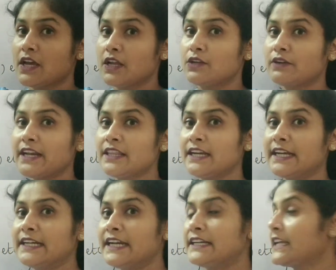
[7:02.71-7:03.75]
Look at the
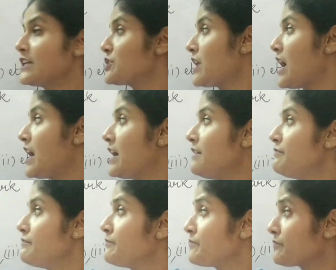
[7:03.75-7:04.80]
indentation. I
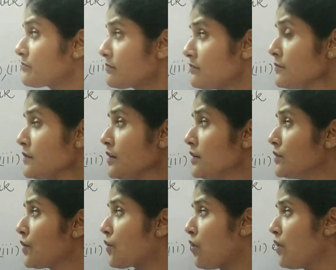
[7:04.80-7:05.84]
have
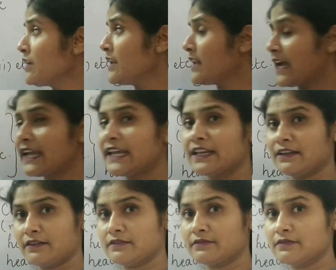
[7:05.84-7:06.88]
drawn a
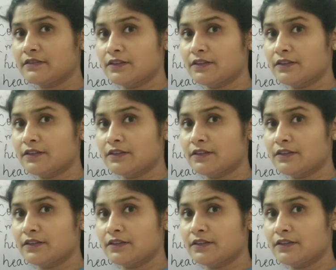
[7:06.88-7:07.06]
line.